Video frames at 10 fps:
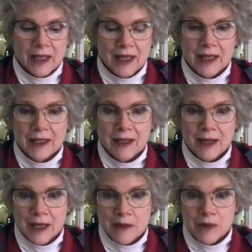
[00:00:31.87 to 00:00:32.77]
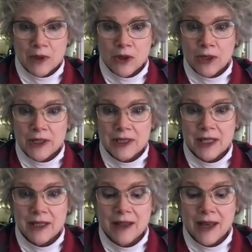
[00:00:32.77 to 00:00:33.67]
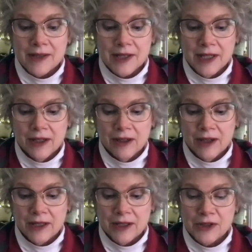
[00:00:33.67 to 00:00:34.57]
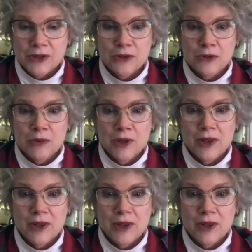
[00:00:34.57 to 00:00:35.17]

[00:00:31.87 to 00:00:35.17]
And I'm going to take a guess here and assume